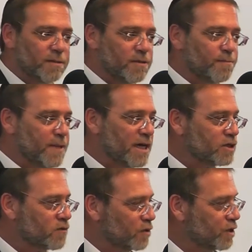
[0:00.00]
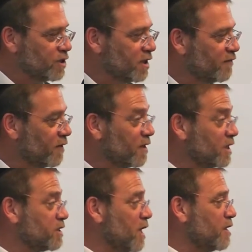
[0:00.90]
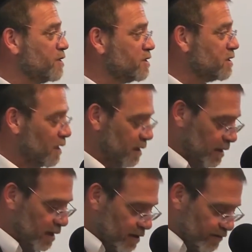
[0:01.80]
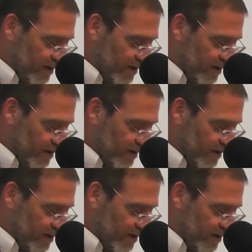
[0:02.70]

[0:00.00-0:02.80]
have been the biggest Rosh Yeshiva, the sons, the